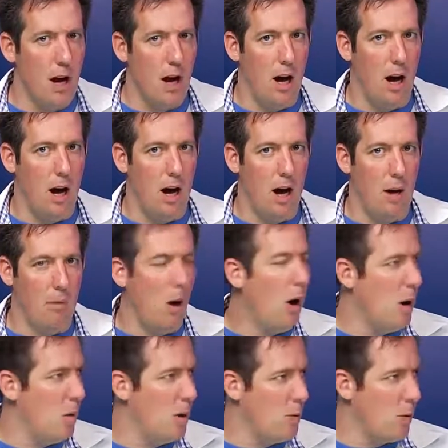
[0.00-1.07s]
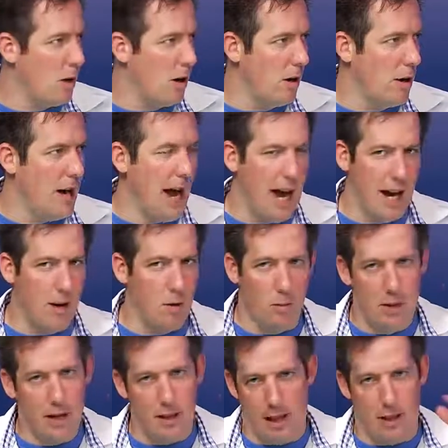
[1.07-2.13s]
all one word, and it'll
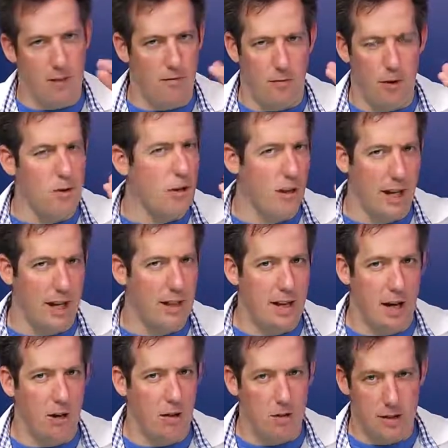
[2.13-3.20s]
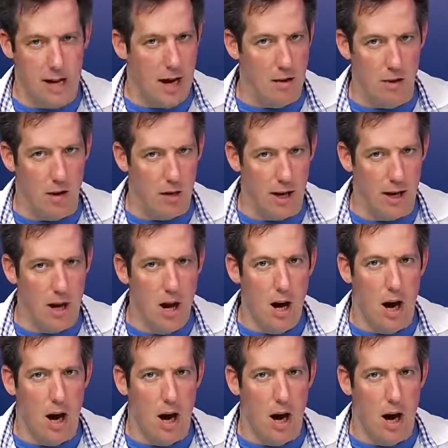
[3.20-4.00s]
be like the first link there. Download it.